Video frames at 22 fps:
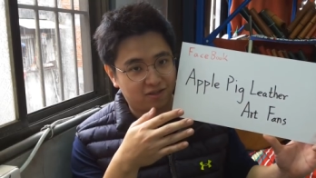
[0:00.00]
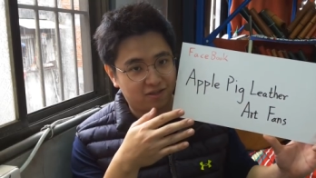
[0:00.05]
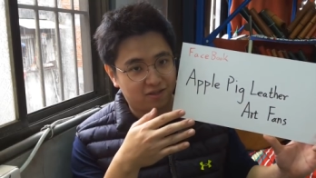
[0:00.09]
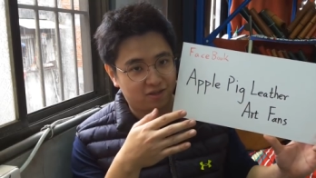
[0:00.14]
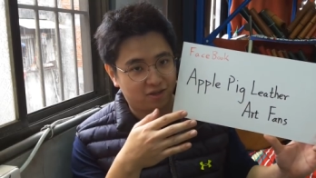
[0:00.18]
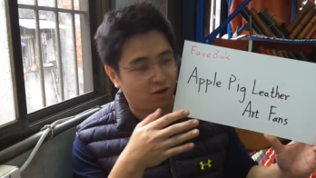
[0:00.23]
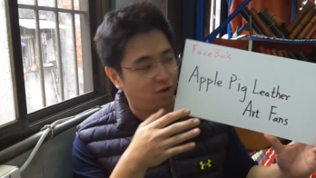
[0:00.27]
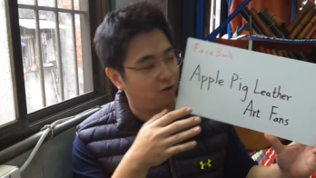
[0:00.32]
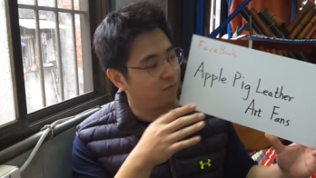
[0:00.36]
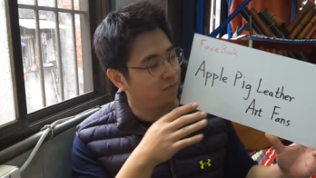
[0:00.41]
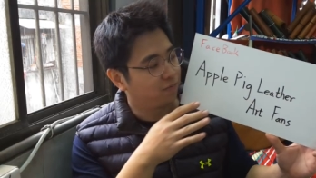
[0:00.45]

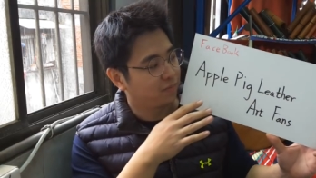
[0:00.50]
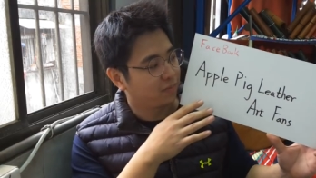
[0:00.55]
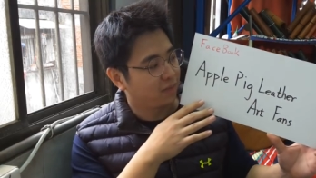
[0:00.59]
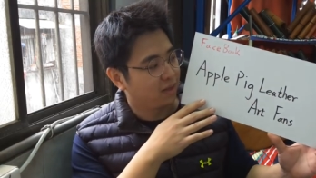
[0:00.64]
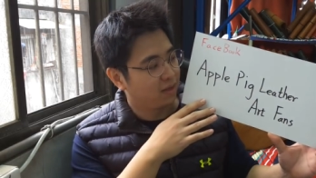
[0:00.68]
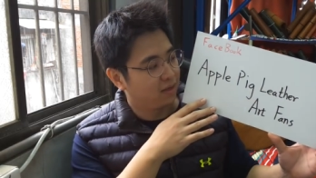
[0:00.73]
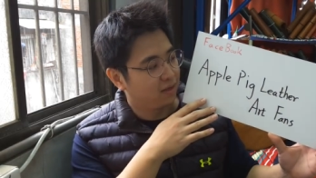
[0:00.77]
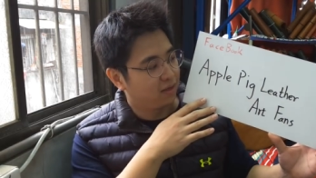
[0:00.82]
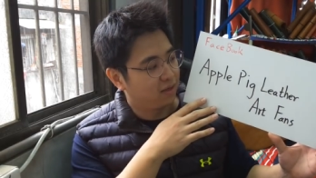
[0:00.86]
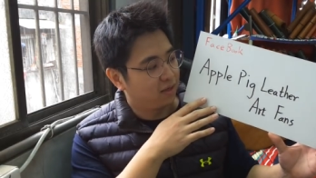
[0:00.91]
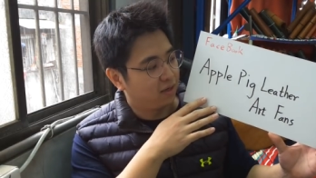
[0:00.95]
So,
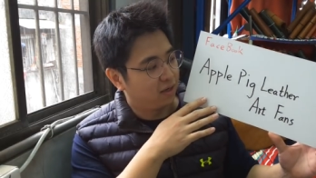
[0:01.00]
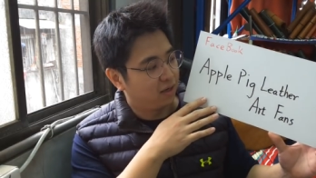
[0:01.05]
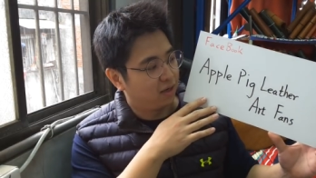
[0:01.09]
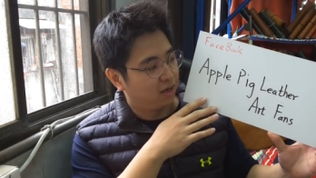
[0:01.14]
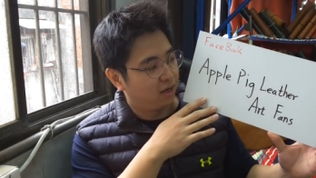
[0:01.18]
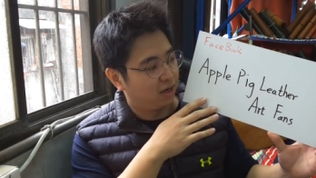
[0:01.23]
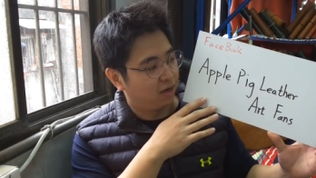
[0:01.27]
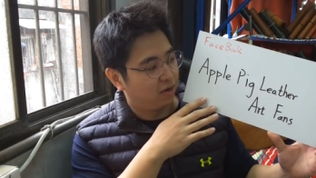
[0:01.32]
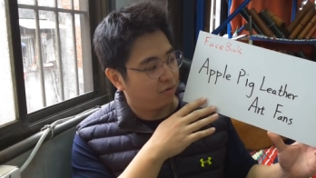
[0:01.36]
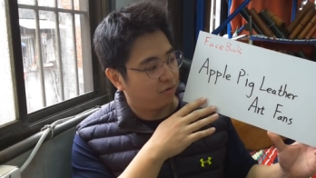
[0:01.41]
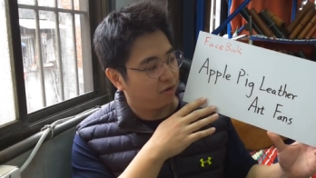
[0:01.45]

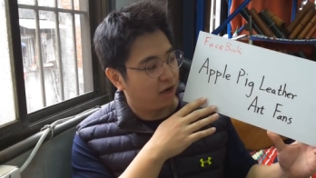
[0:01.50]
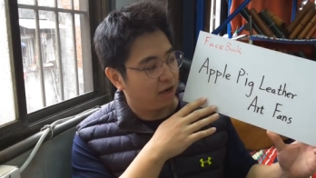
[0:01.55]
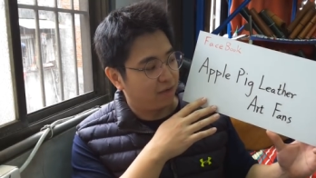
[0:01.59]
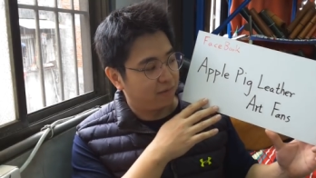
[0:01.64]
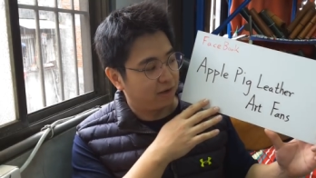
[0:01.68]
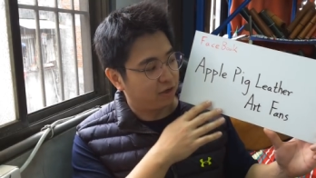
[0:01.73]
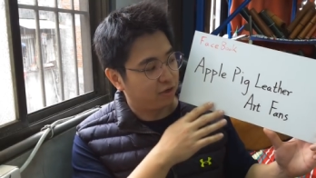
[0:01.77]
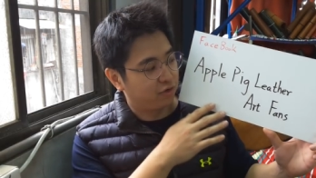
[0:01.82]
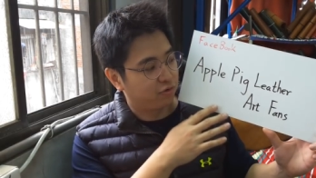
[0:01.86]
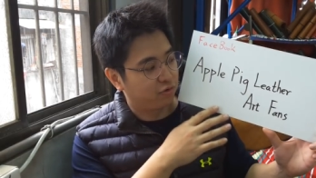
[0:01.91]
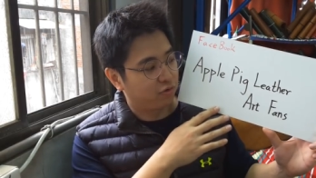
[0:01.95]
uh,
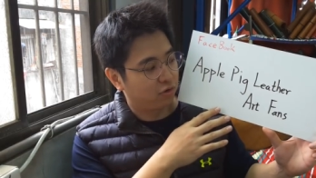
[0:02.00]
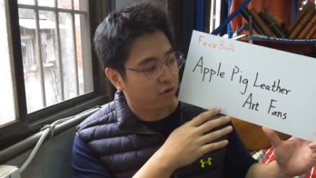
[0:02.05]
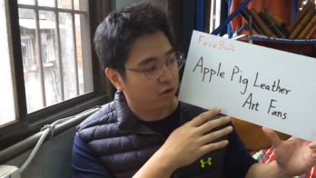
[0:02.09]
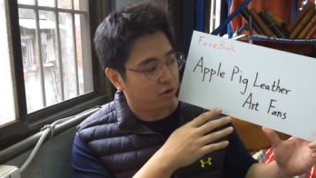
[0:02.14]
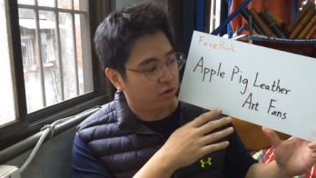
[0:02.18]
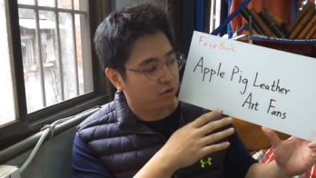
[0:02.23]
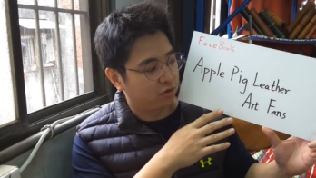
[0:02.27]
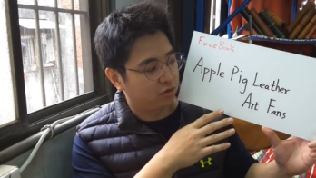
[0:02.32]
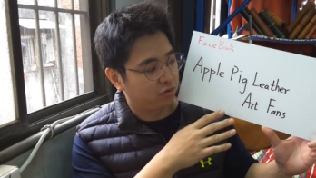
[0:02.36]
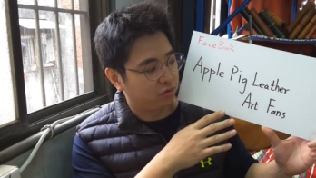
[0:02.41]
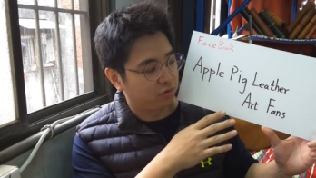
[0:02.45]
whatever you,
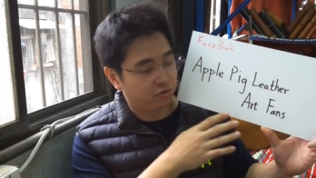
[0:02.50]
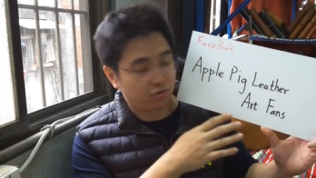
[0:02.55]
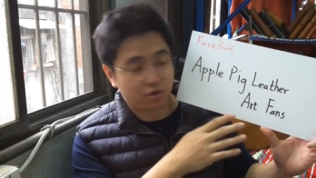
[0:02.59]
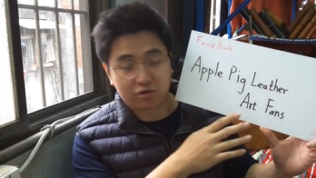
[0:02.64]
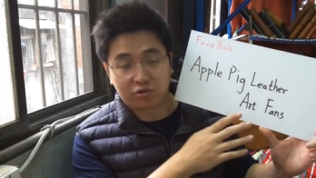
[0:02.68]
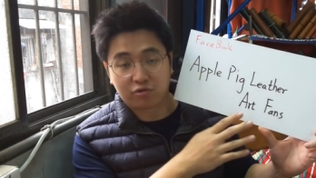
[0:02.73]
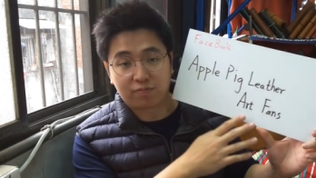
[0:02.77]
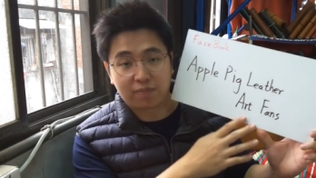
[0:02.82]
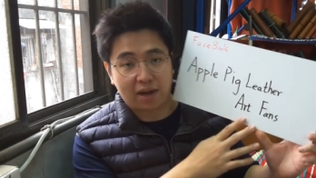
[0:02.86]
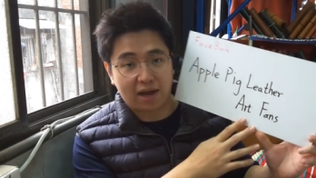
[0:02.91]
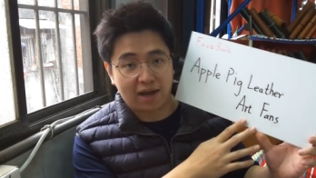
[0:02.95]
going, you
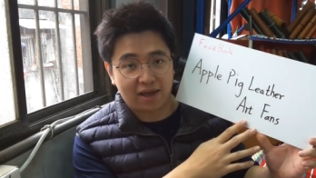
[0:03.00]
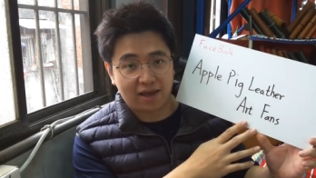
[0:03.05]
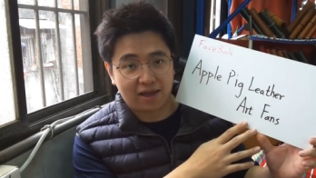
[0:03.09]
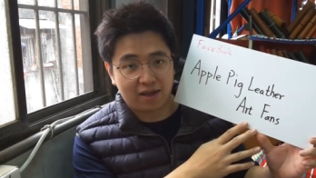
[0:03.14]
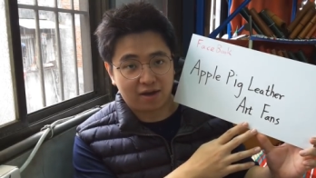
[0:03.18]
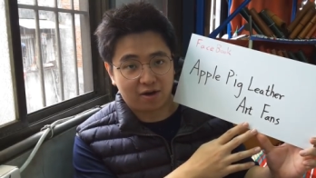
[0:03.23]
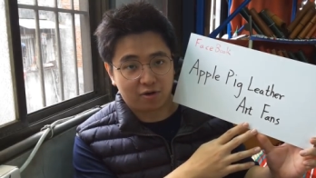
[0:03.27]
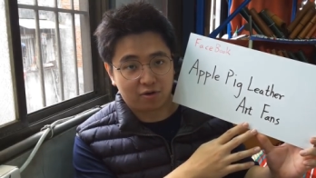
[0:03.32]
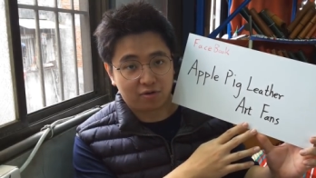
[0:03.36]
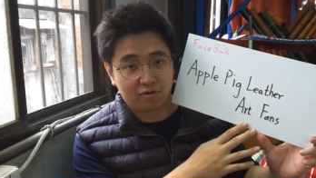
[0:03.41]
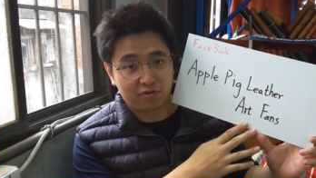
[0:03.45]
want to buy
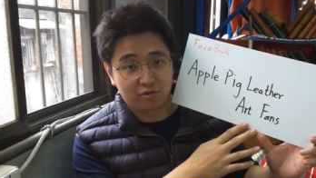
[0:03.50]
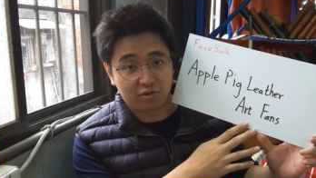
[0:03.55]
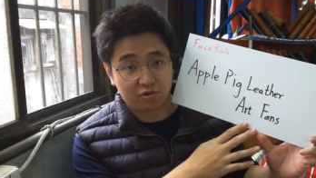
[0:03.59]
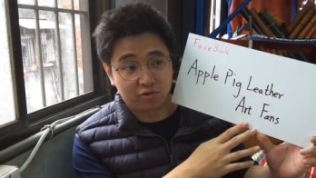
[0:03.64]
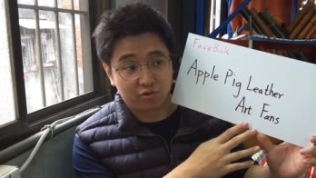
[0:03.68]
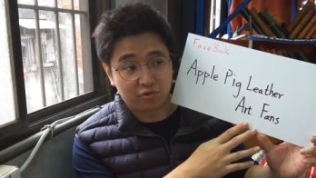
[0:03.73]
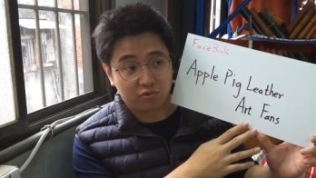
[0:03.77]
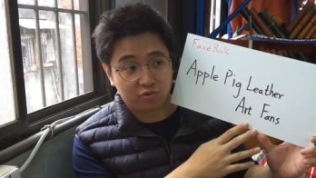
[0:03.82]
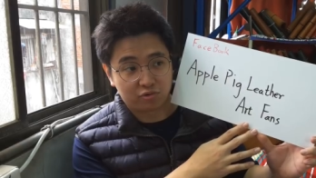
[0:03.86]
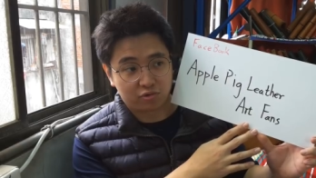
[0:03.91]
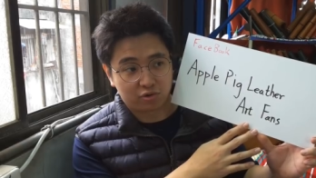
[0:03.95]
it or
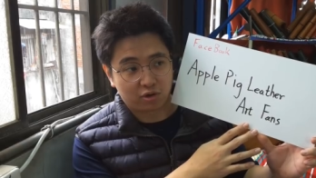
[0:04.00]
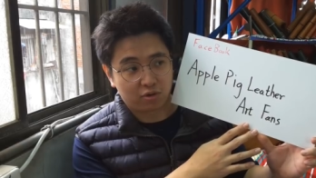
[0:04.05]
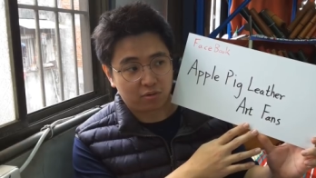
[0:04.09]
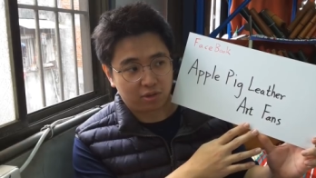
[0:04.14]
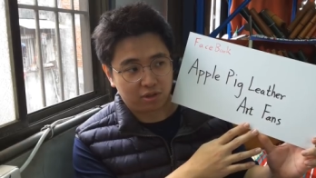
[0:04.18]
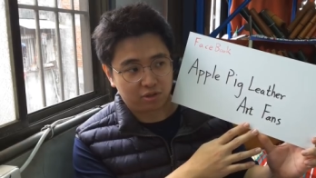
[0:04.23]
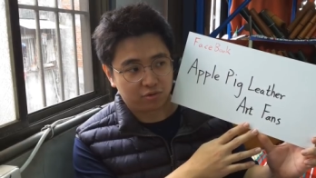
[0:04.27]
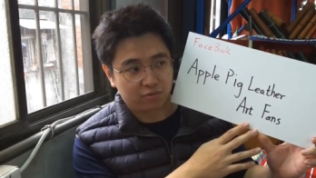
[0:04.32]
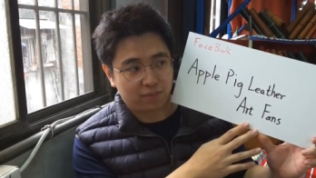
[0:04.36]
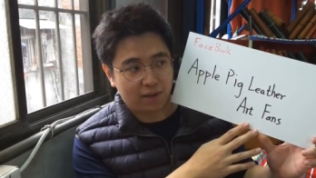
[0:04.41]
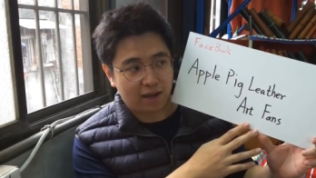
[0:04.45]
you don't
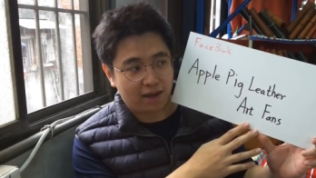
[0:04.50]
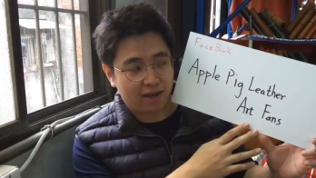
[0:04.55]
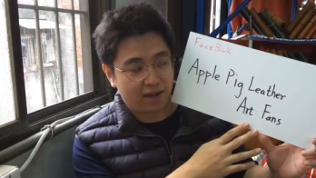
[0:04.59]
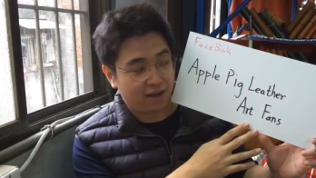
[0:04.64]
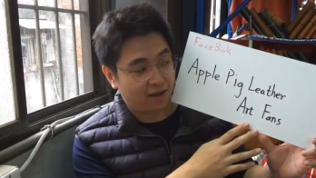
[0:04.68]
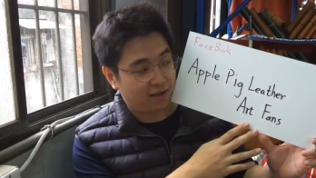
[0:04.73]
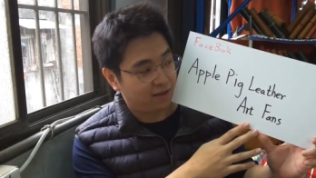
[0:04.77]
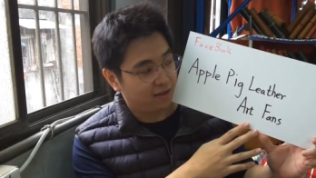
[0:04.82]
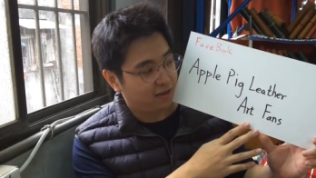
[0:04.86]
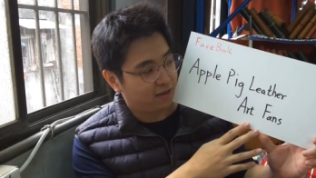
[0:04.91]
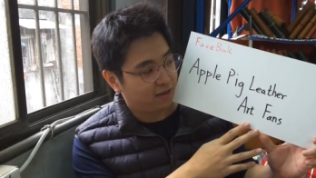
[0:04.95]
want to buy
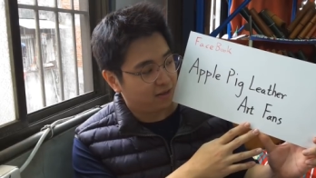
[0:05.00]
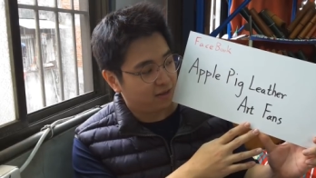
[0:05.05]
it,